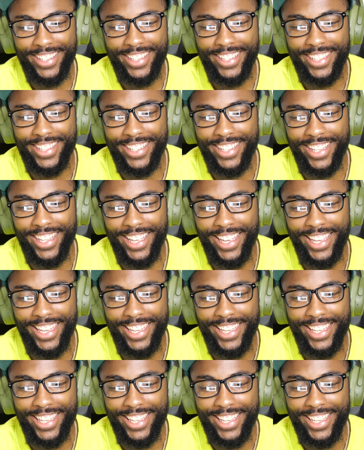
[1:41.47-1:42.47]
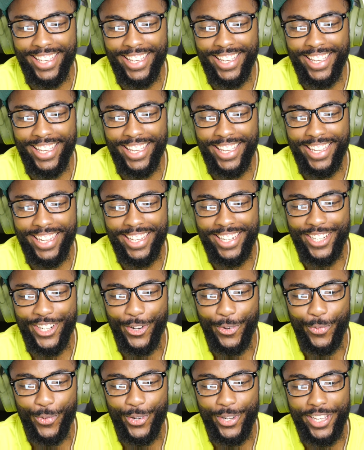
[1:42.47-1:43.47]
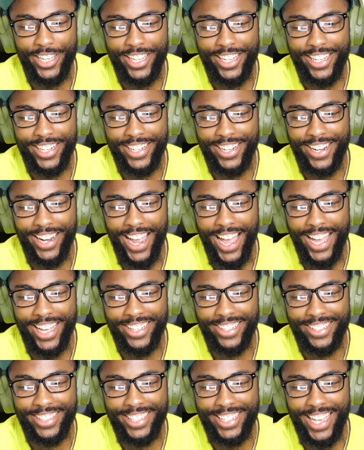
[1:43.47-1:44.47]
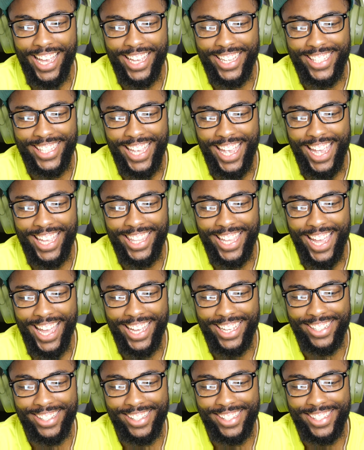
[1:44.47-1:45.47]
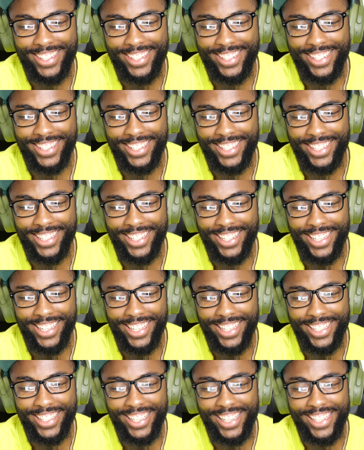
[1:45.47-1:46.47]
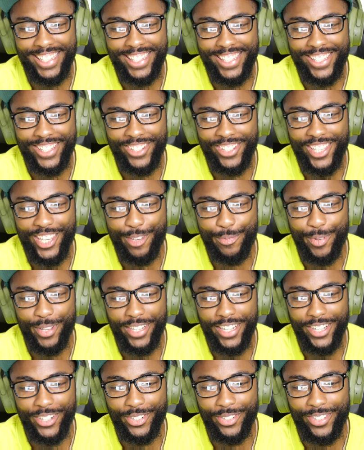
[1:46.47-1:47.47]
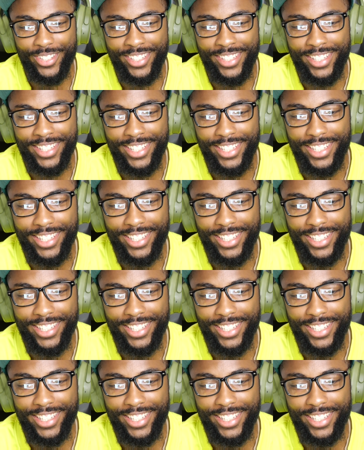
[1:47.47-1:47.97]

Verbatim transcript: Like. He in her, he in her house. He outside the house. He still keeping notes.